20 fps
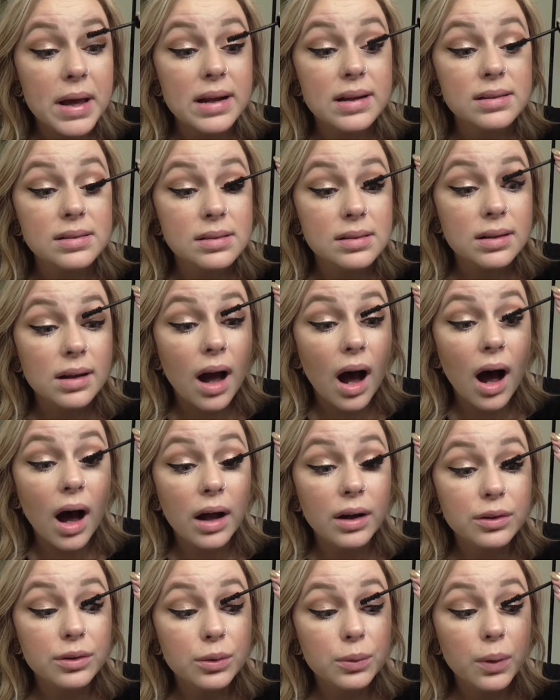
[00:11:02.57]
It is
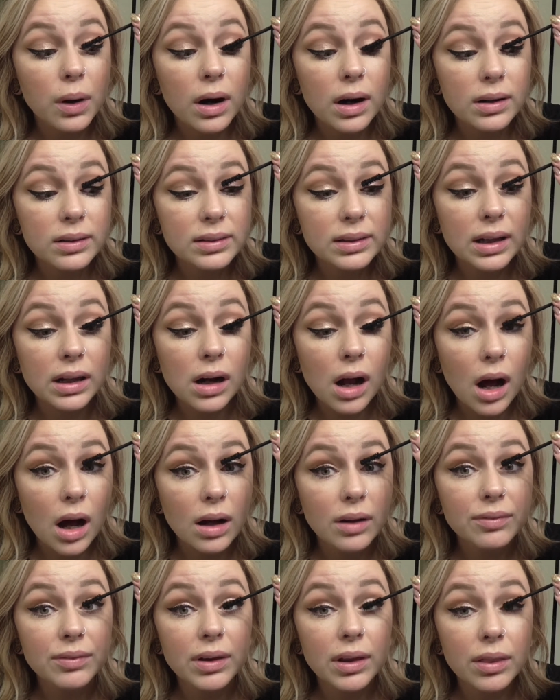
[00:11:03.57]
not too hard to get
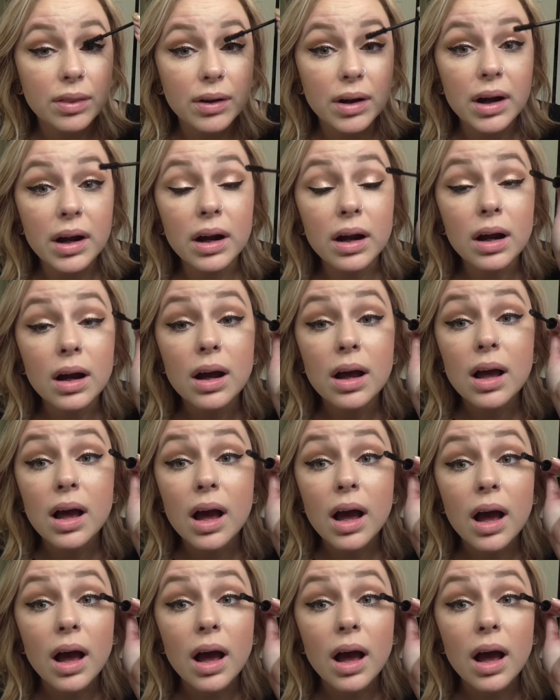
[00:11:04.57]
off either.